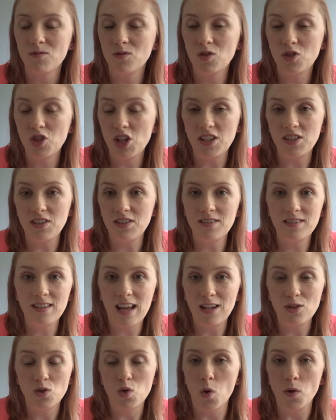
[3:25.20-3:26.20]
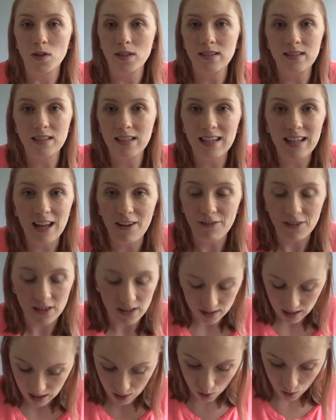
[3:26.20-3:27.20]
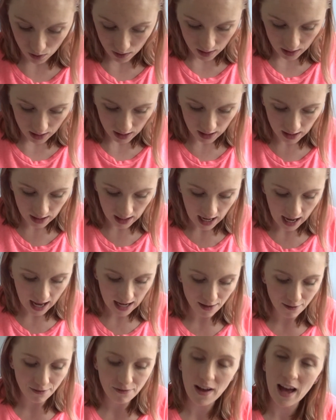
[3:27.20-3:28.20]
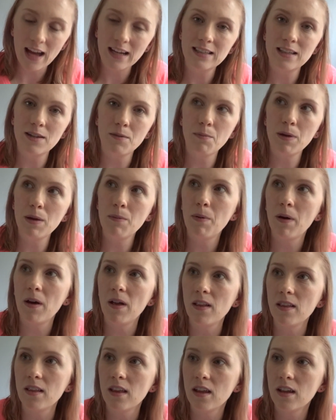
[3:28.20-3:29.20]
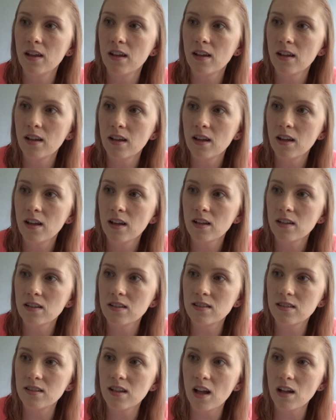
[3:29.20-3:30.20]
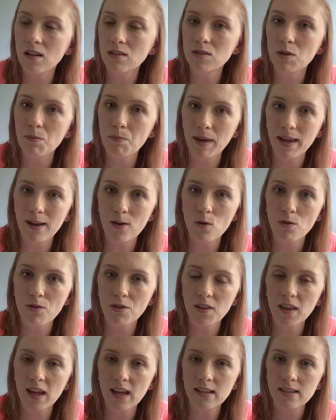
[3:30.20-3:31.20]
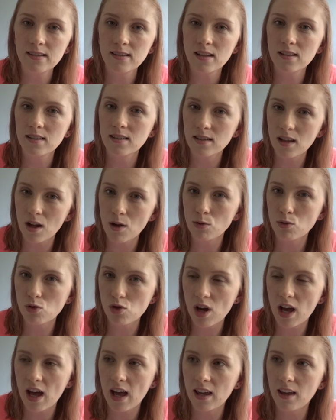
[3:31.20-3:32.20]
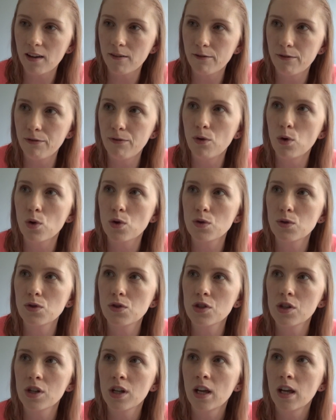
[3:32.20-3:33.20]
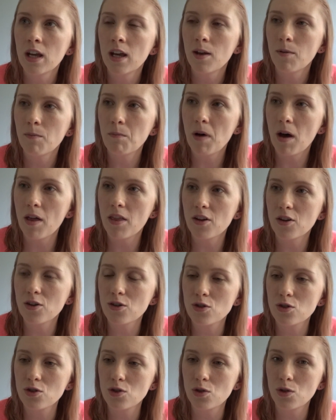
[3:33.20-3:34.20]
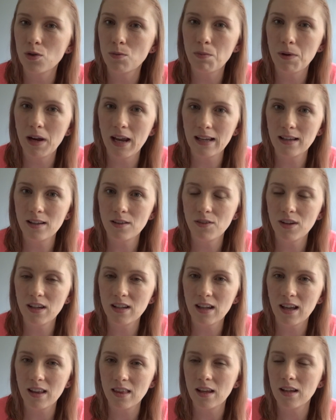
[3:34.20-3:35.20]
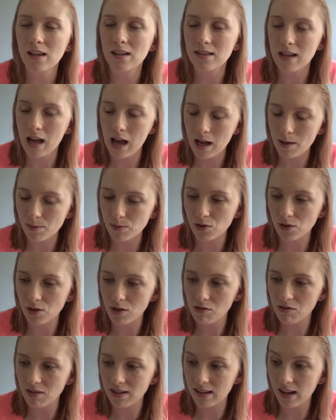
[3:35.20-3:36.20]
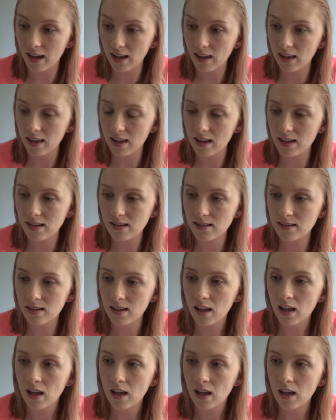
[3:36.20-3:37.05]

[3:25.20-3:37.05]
just, I don't see a difference, I don't. And the fact that people still debate over this and still try and force mothers to breastfeed, I think is absolutely ridiculous.